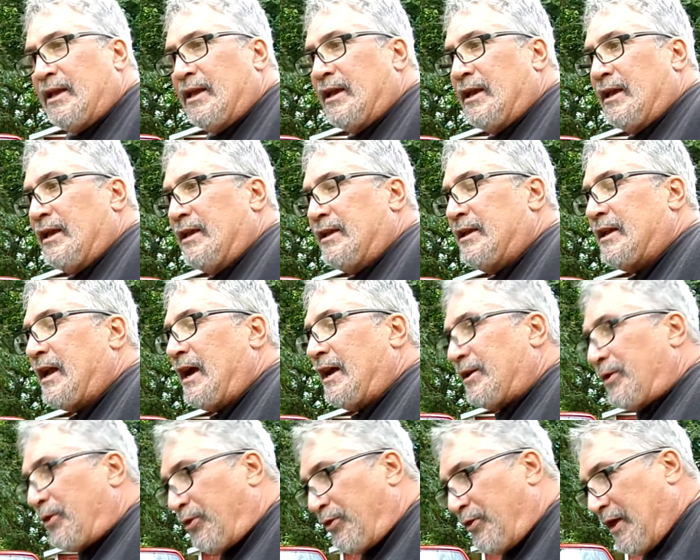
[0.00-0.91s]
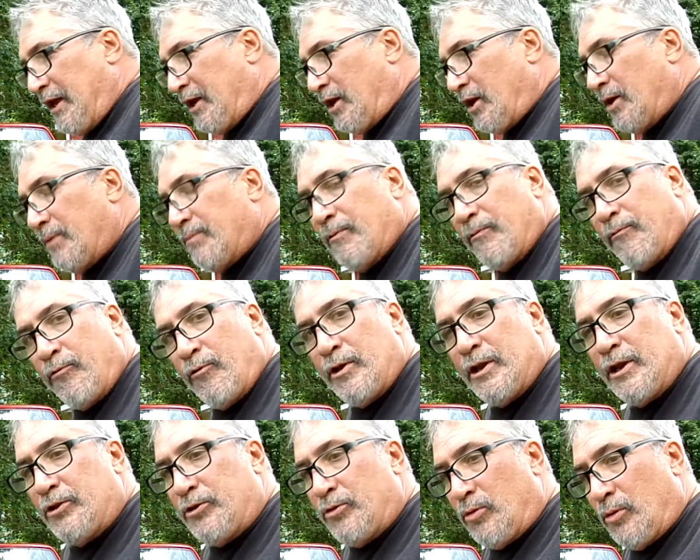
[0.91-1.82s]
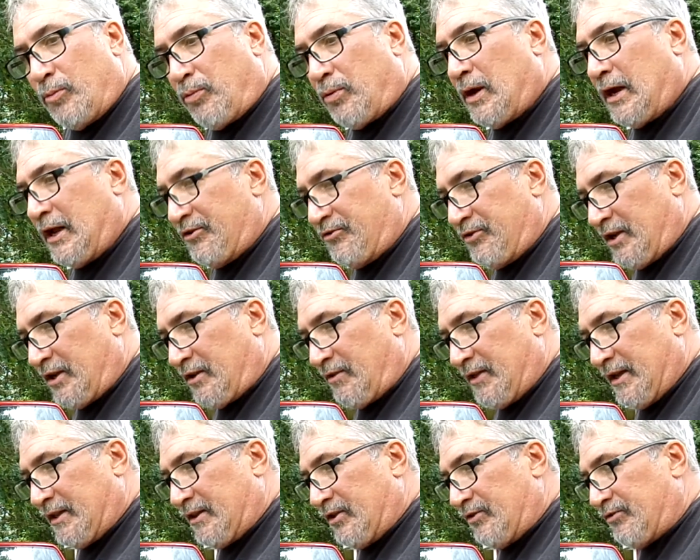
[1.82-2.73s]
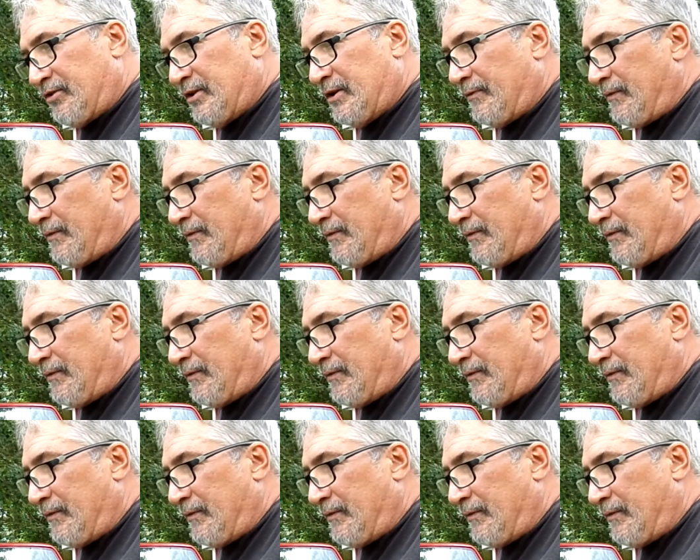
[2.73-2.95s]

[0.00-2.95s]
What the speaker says: you got to think before you do a project like this. And if I